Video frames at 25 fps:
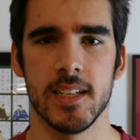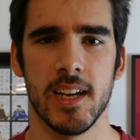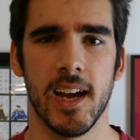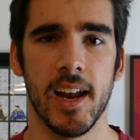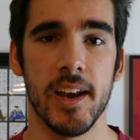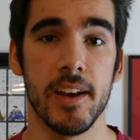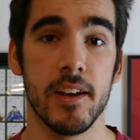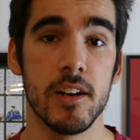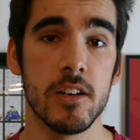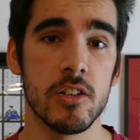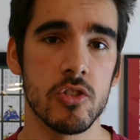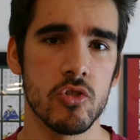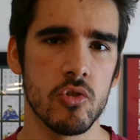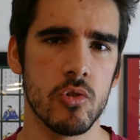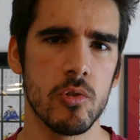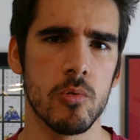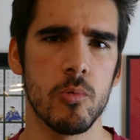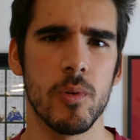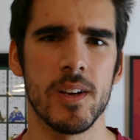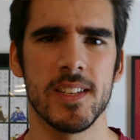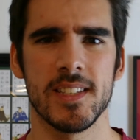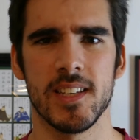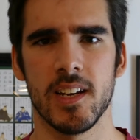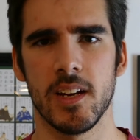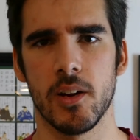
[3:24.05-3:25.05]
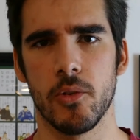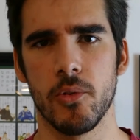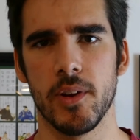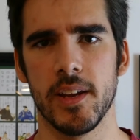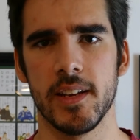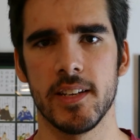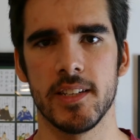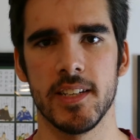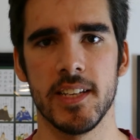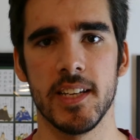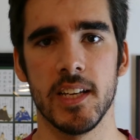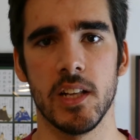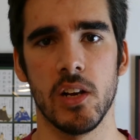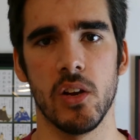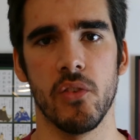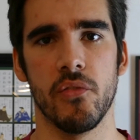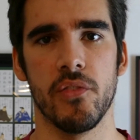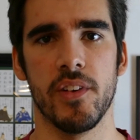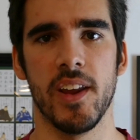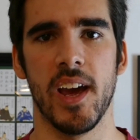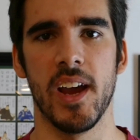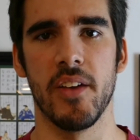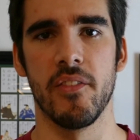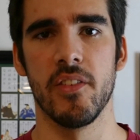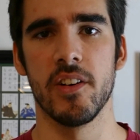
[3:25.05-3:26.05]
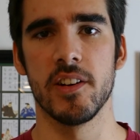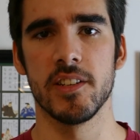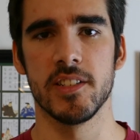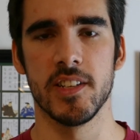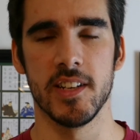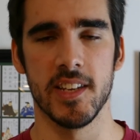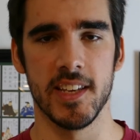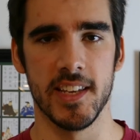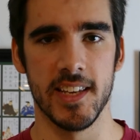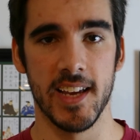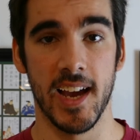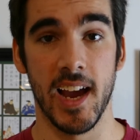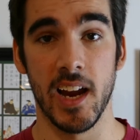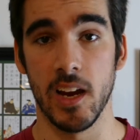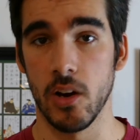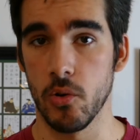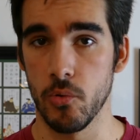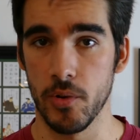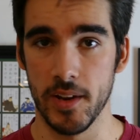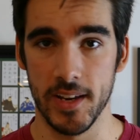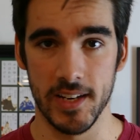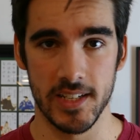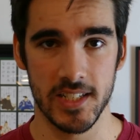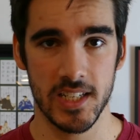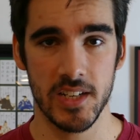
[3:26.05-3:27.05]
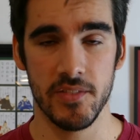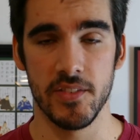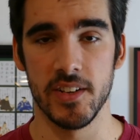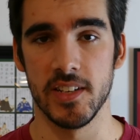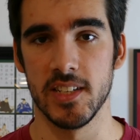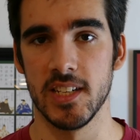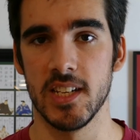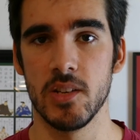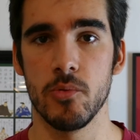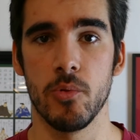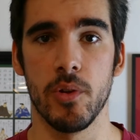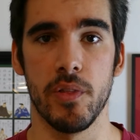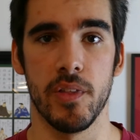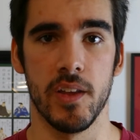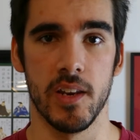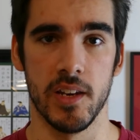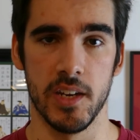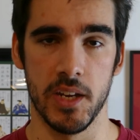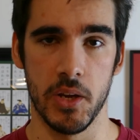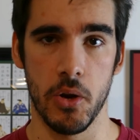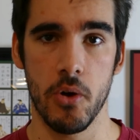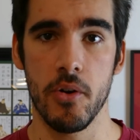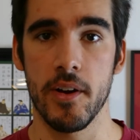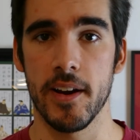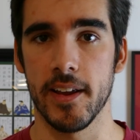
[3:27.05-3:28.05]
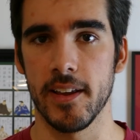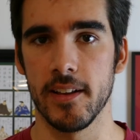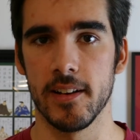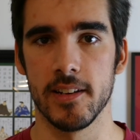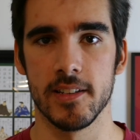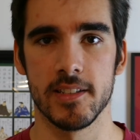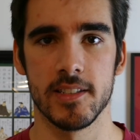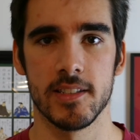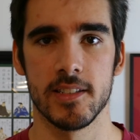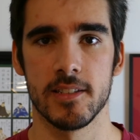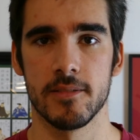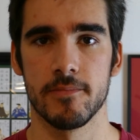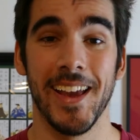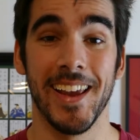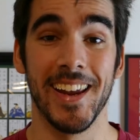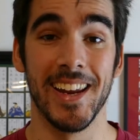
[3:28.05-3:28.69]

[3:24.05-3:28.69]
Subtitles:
and there soon was a great deal of diversity and creativity within the oracles.